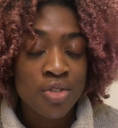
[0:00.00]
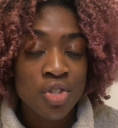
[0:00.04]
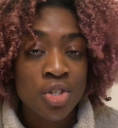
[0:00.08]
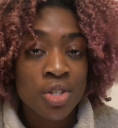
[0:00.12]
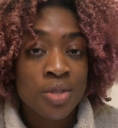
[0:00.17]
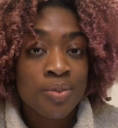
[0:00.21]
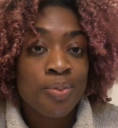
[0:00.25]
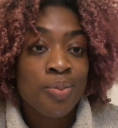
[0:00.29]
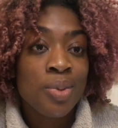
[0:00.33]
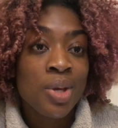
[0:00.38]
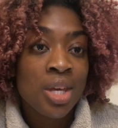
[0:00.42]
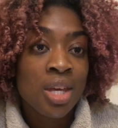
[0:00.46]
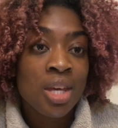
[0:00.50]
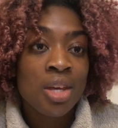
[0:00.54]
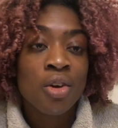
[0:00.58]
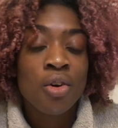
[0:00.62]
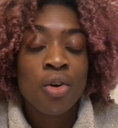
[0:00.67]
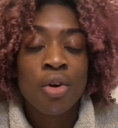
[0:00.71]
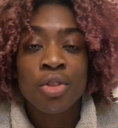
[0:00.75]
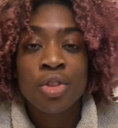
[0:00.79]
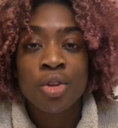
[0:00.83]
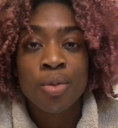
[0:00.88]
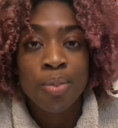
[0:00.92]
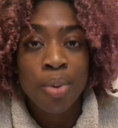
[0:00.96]
just being
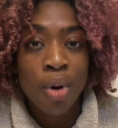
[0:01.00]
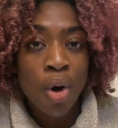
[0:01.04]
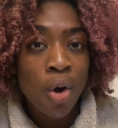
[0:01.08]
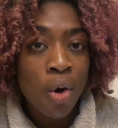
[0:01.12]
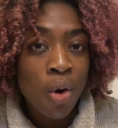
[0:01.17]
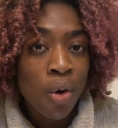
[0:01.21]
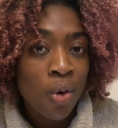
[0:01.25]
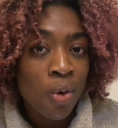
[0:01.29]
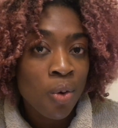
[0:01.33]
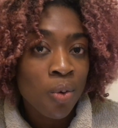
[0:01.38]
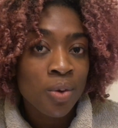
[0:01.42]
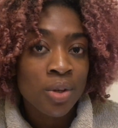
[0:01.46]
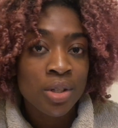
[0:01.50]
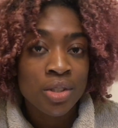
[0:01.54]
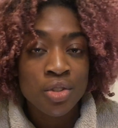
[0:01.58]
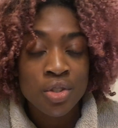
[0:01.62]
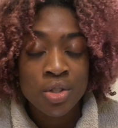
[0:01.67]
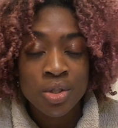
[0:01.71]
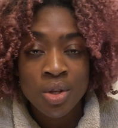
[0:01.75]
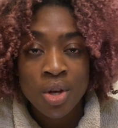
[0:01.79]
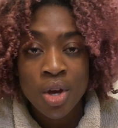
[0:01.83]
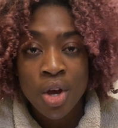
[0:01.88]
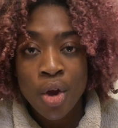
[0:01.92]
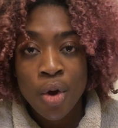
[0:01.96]
on the pole and
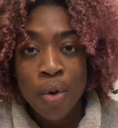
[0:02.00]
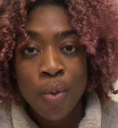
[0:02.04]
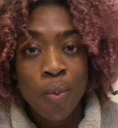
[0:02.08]
just